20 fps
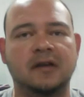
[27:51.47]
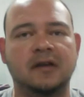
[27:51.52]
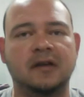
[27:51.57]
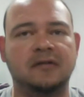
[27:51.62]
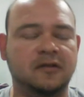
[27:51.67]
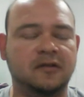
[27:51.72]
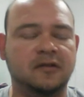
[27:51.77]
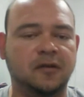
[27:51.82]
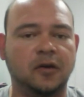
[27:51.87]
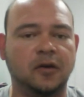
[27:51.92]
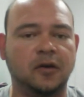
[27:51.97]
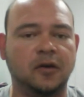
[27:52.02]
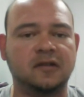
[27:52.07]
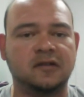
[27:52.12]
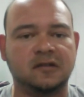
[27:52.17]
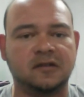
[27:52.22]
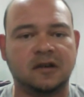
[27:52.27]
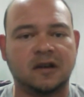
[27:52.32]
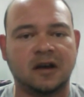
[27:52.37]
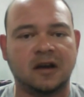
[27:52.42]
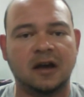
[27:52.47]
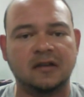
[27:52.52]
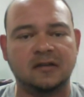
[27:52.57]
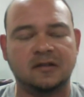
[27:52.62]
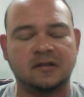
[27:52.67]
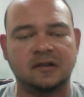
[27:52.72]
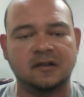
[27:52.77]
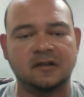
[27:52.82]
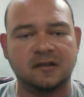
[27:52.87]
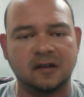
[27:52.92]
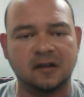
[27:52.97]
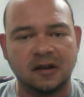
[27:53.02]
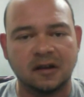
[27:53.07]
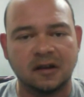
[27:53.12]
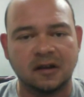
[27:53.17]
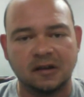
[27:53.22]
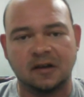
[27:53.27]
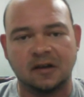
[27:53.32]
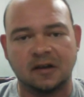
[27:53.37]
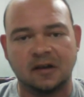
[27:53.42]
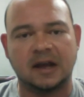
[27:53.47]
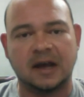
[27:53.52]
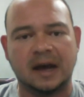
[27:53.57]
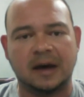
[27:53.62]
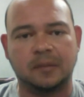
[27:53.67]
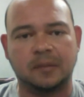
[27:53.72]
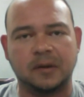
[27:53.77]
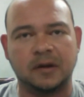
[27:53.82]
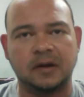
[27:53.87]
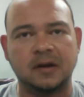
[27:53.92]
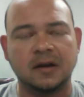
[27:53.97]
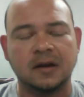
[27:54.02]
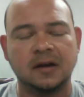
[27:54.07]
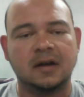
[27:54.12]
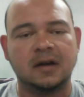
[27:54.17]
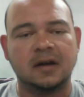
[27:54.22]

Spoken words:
If the voltage is constant, doesn't happen.